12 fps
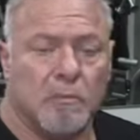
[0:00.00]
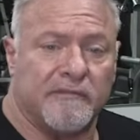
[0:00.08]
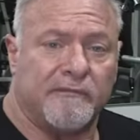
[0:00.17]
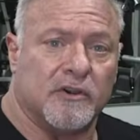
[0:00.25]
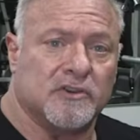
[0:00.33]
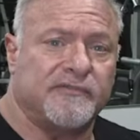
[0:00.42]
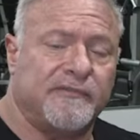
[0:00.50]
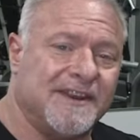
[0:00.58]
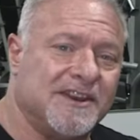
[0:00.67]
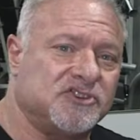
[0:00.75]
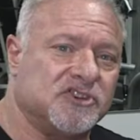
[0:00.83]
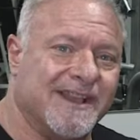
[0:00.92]
My first
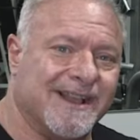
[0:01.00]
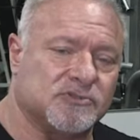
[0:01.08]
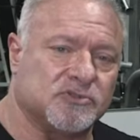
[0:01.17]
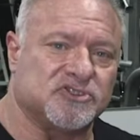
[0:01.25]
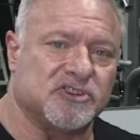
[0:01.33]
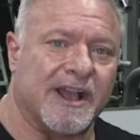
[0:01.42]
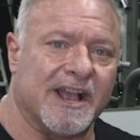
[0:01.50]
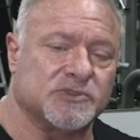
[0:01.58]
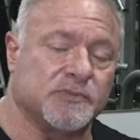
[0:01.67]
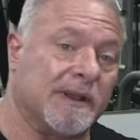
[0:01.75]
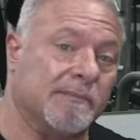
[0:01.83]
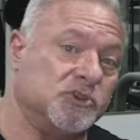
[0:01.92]
finishing exercise
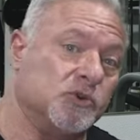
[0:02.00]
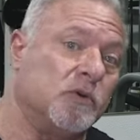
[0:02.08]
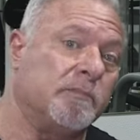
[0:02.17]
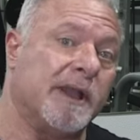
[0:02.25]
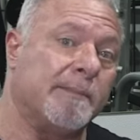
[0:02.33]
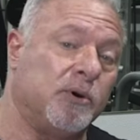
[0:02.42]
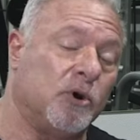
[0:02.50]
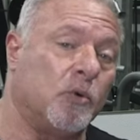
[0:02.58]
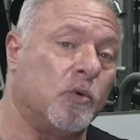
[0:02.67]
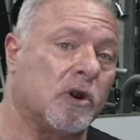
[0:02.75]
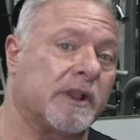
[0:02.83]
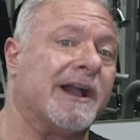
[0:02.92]
when I'm doing my pull
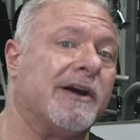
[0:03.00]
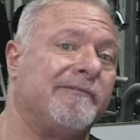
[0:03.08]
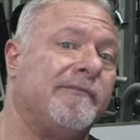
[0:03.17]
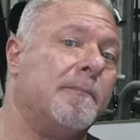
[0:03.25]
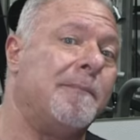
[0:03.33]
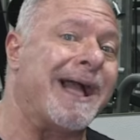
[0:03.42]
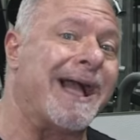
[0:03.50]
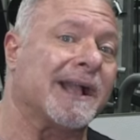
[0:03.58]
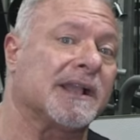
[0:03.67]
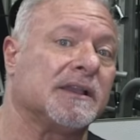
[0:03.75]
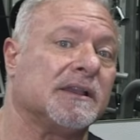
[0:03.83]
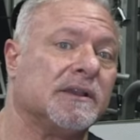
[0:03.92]
workout for back